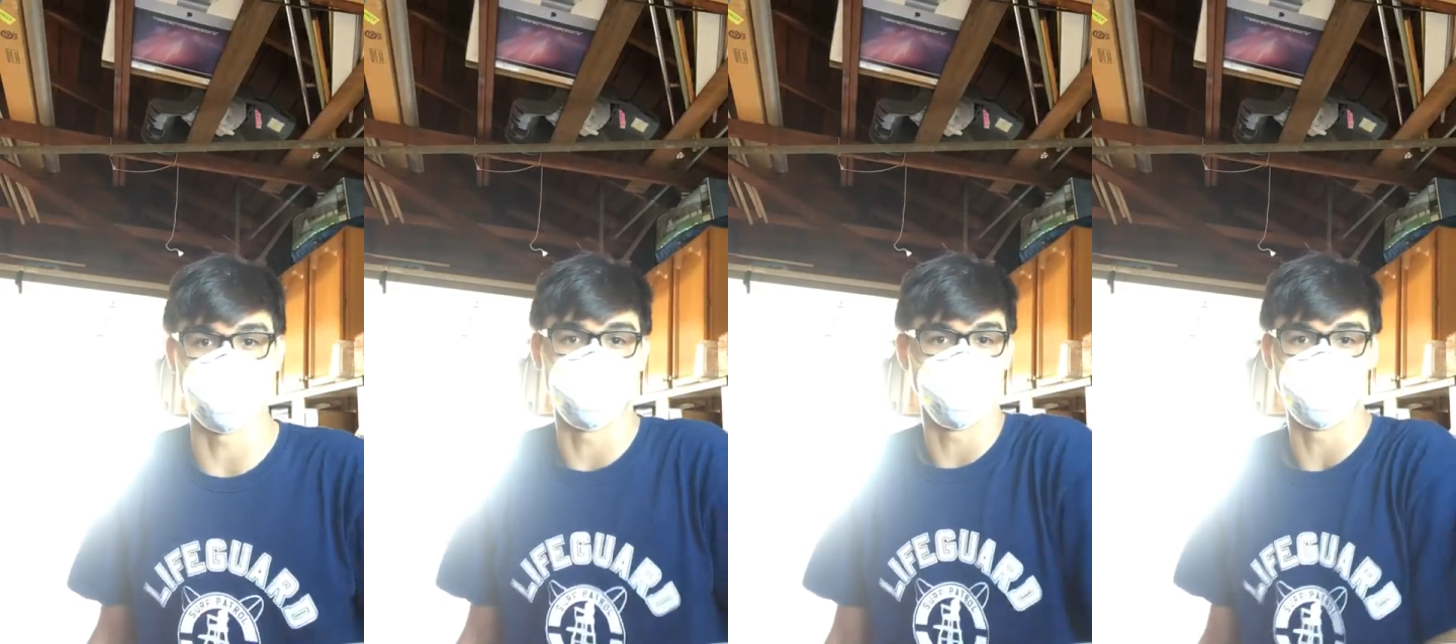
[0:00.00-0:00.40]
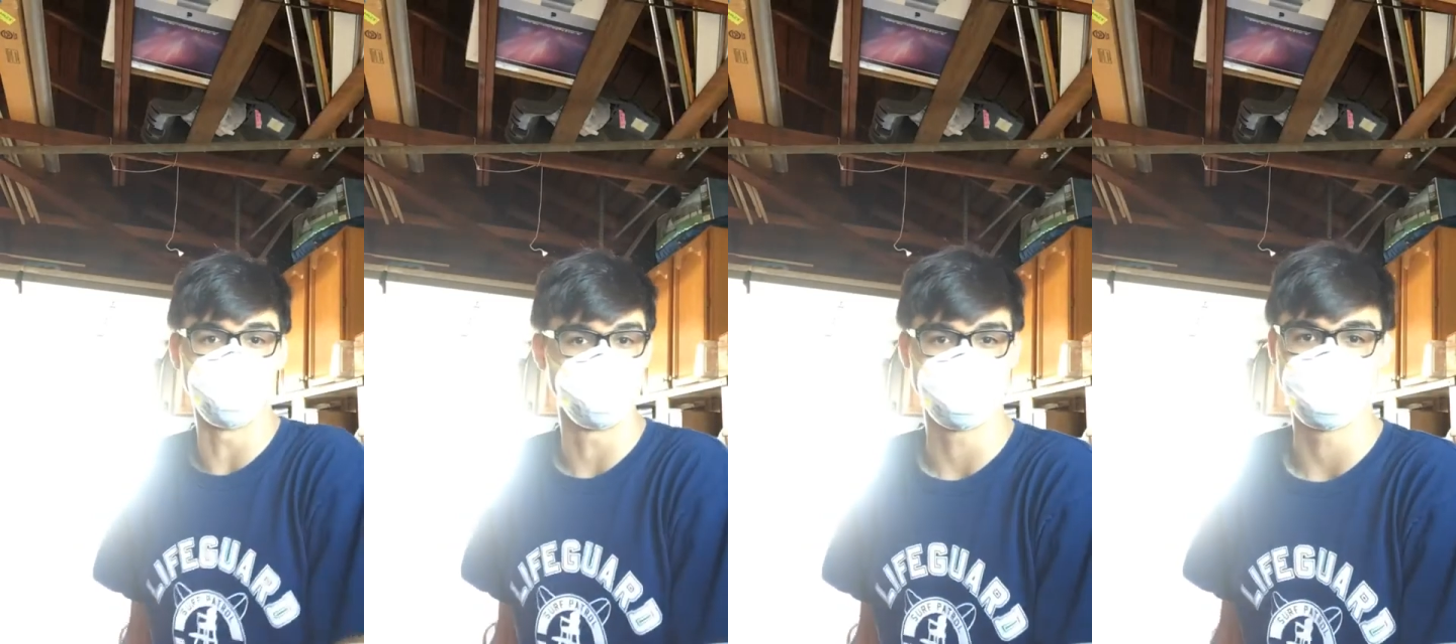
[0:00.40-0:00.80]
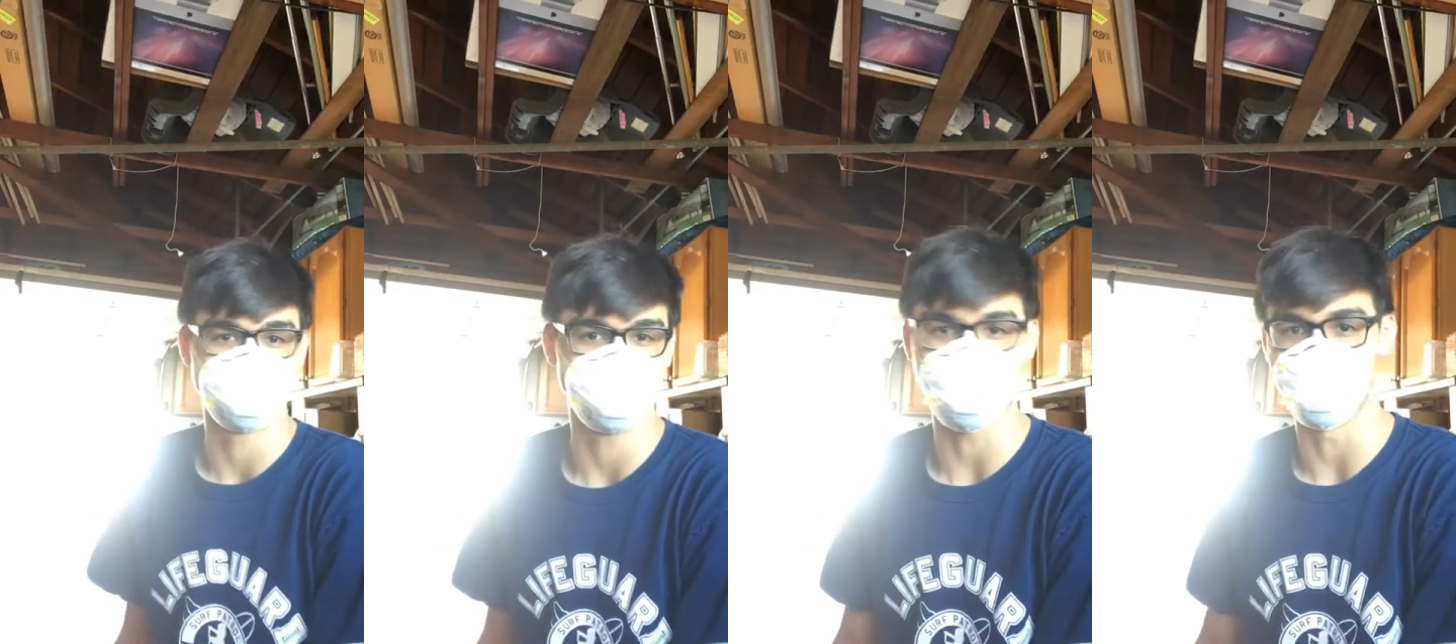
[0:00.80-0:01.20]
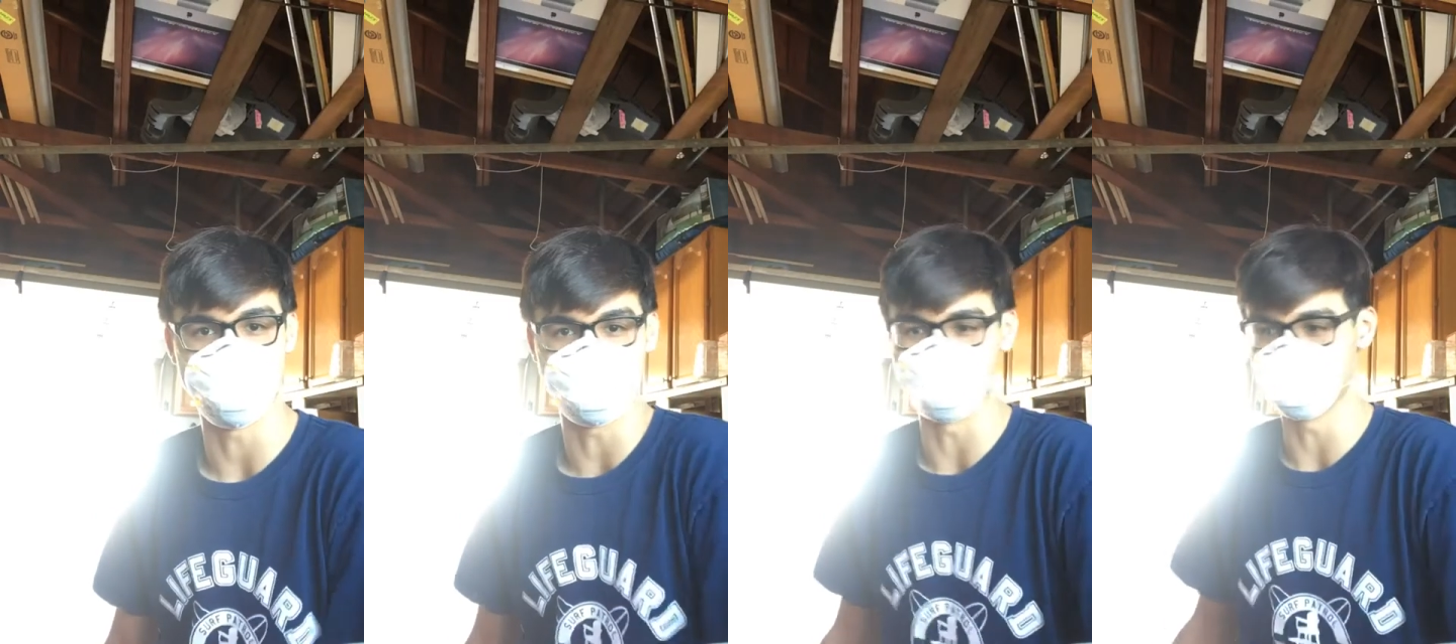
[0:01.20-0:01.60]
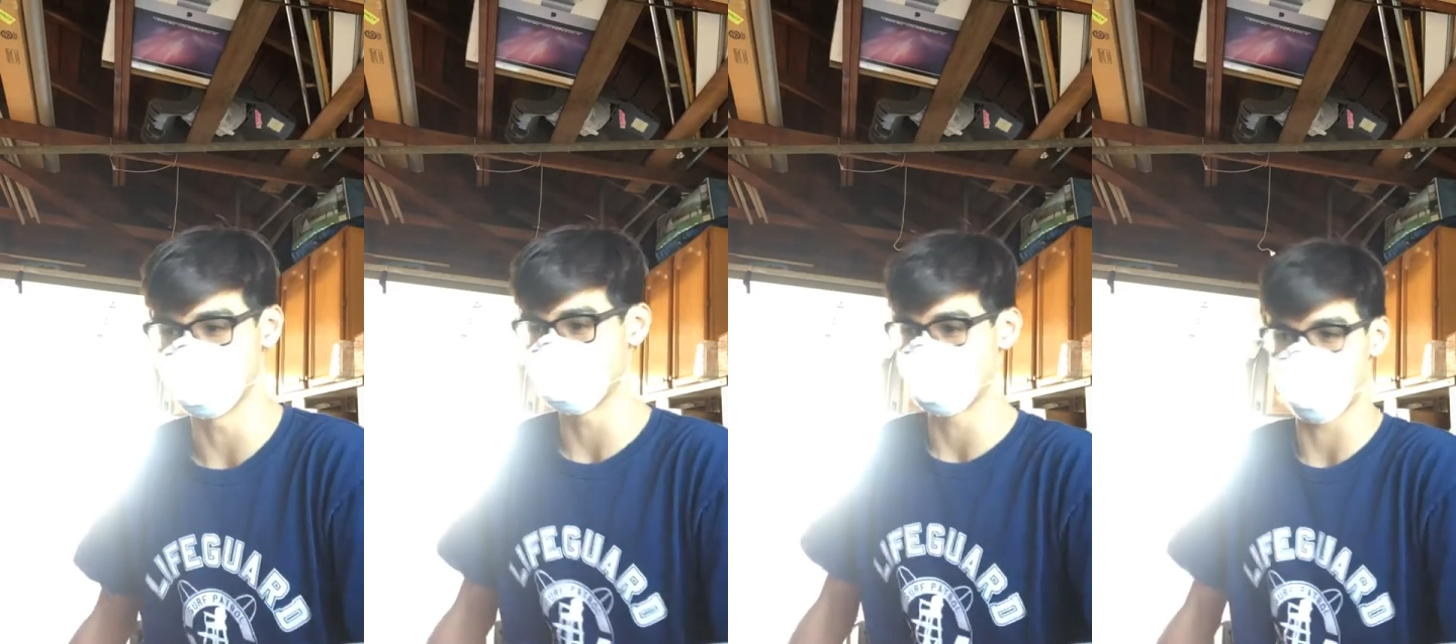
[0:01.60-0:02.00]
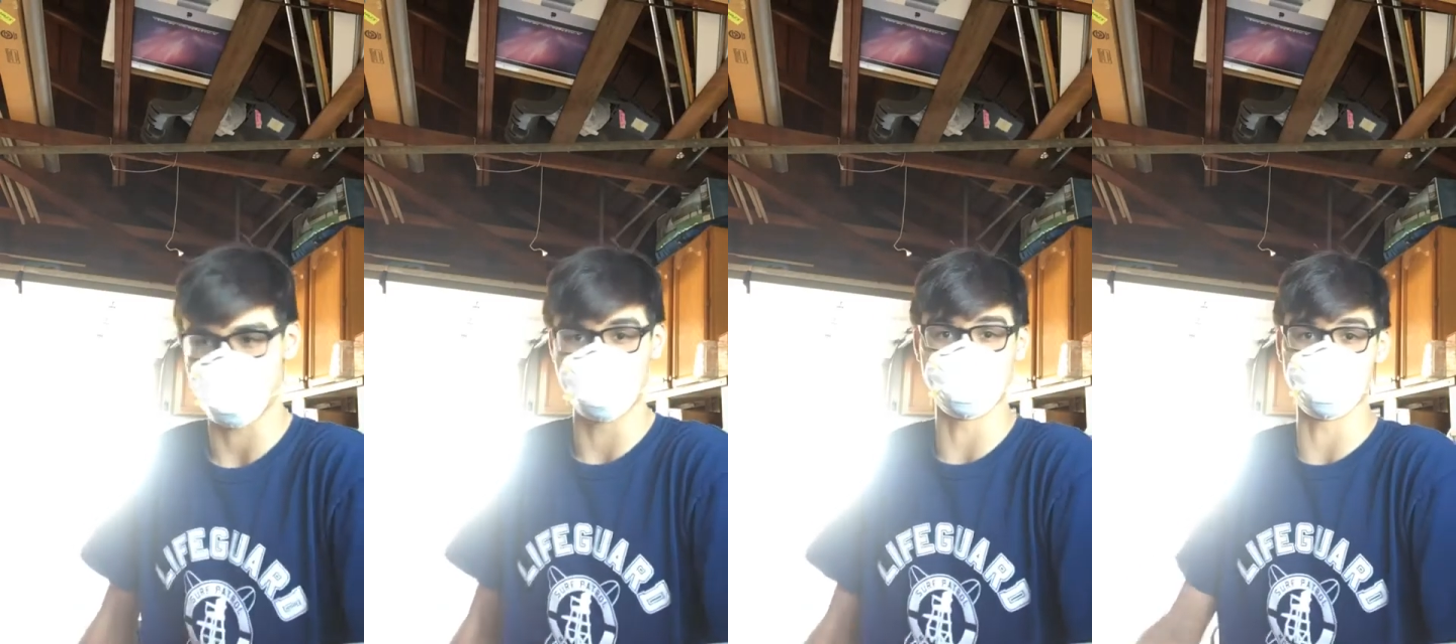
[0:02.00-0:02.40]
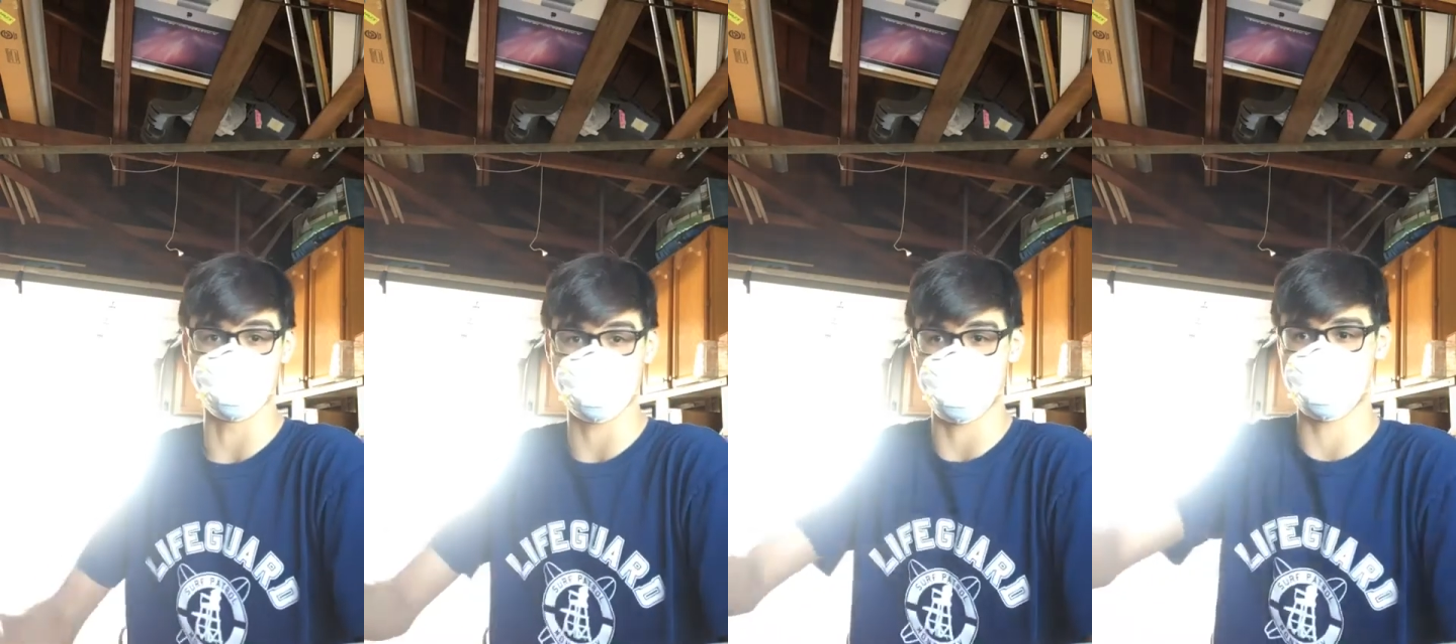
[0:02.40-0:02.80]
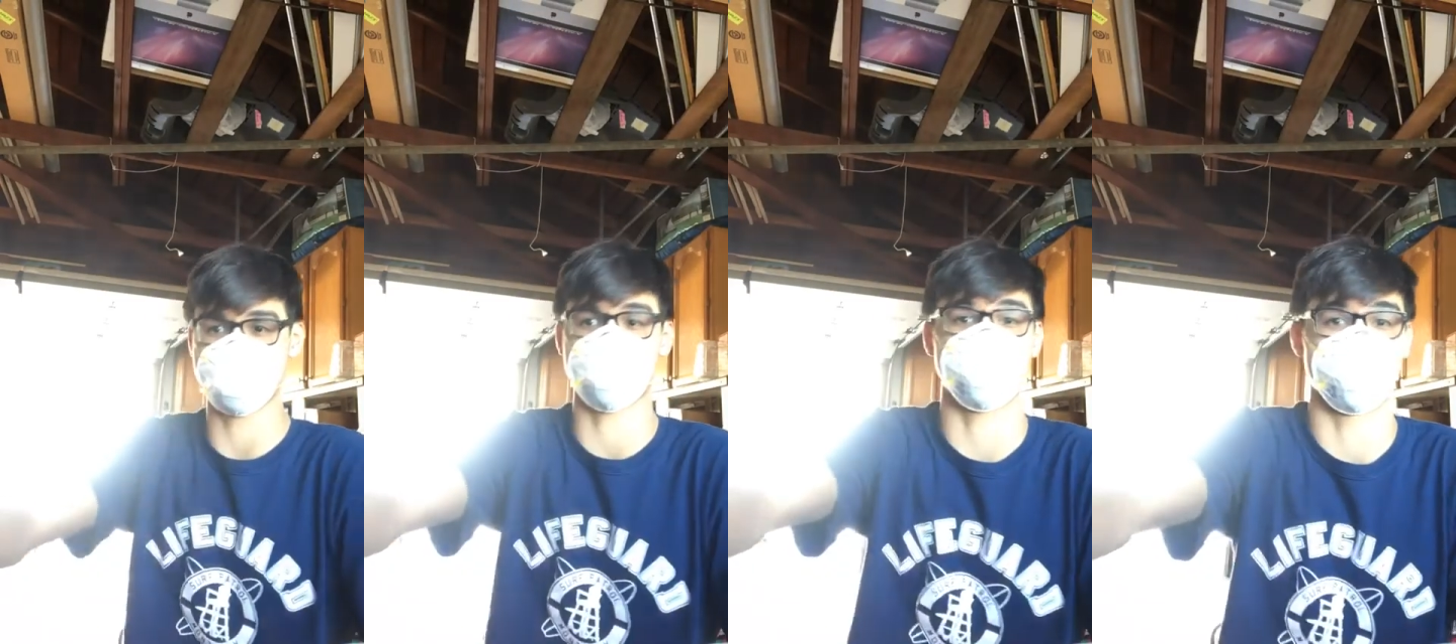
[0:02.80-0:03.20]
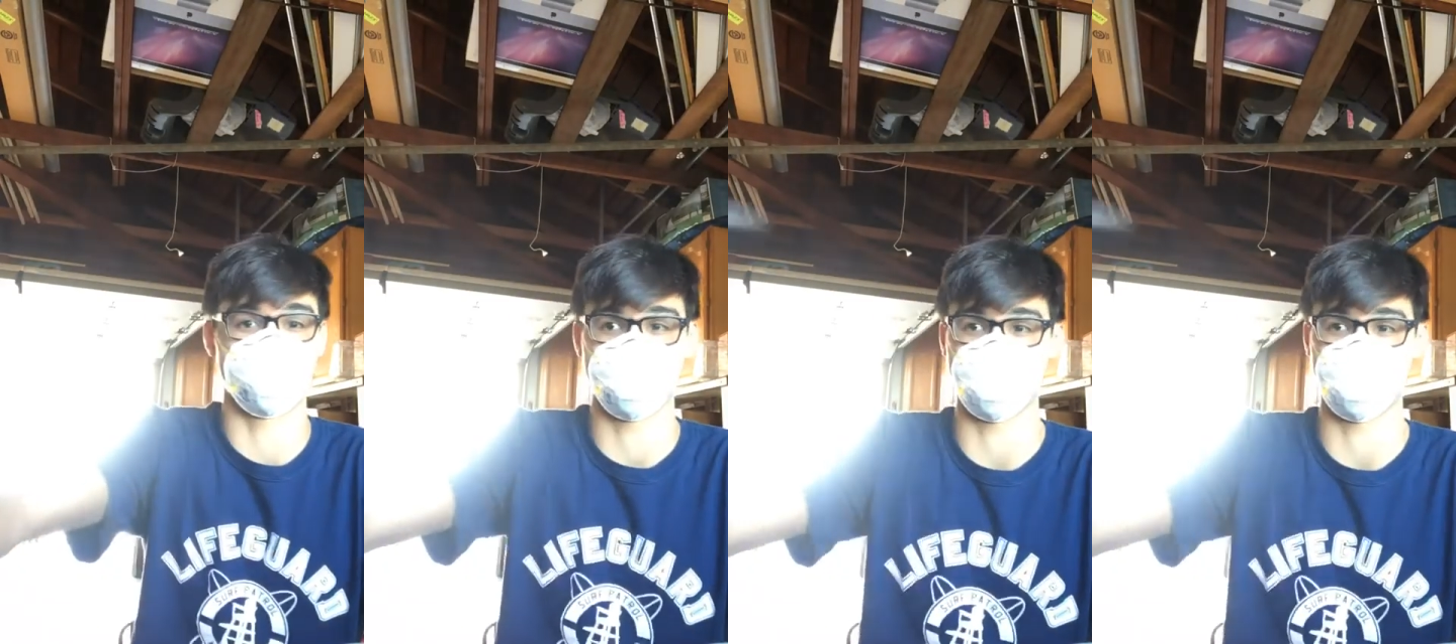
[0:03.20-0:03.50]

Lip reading: anything, honestly. I mean, like for this kind of stuff.